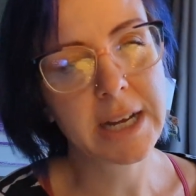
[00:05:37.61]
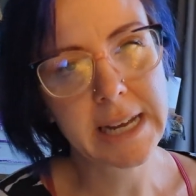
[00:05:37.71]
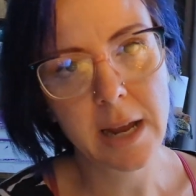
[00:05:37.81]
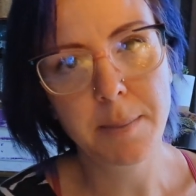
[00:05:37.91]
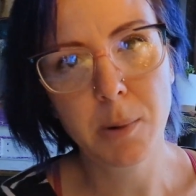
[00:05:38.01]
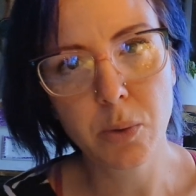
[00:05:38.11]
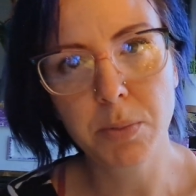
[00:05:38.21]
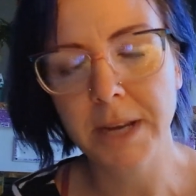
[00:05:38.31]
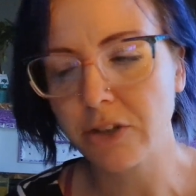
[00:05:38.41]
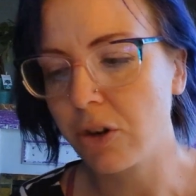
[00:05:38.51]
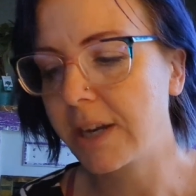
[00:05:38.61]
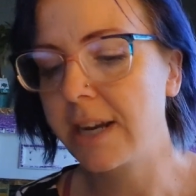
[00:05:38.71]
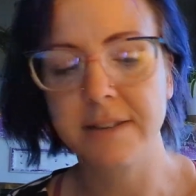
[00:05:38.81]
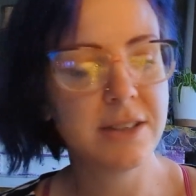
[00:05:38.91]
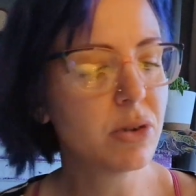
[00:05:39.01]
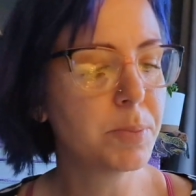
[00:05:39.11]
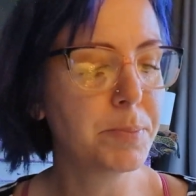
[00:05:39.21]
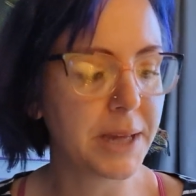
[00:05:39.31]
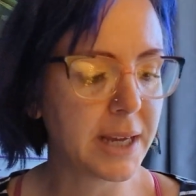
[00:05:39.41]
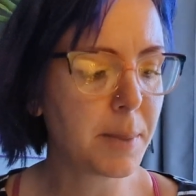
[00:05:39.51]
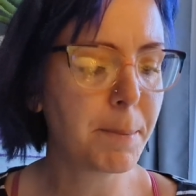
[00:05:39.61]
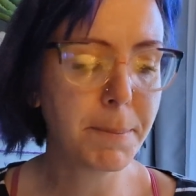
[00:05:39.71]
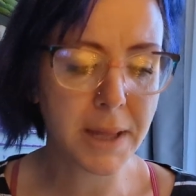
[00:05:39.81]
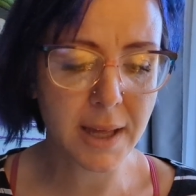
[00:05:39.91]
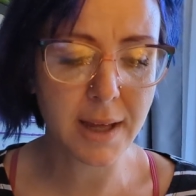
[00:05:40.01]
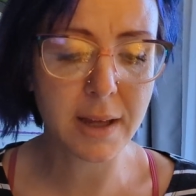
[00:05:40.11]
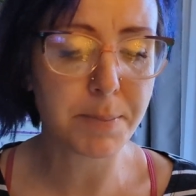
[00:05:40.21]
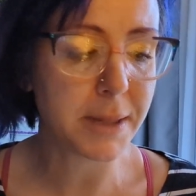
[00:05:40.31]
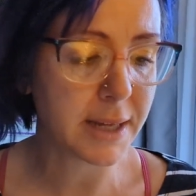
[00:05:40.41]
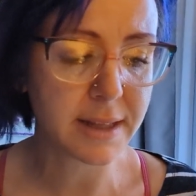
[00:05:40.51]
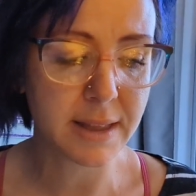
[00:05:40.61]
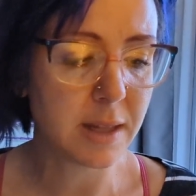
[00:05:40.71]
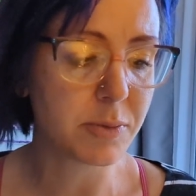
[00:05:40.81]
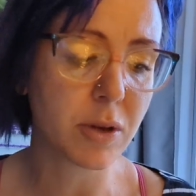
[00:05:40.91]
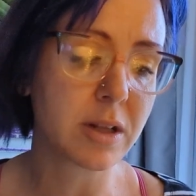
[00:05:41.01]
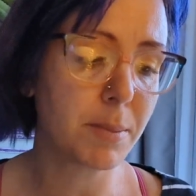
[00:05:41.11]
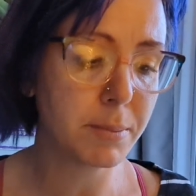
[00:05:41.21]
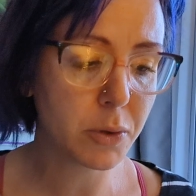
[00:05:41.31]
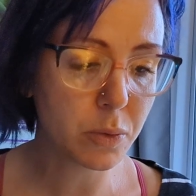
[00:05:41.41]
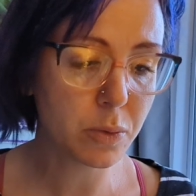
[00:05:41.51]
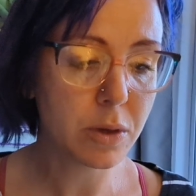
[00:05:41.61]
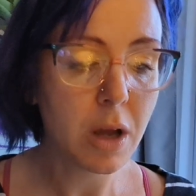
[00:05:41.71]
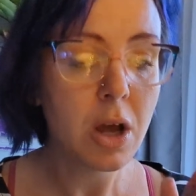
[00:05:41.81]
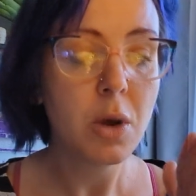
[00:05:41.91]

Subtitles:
Again, both major arcana. These are big, big, big themes. We got the Moon.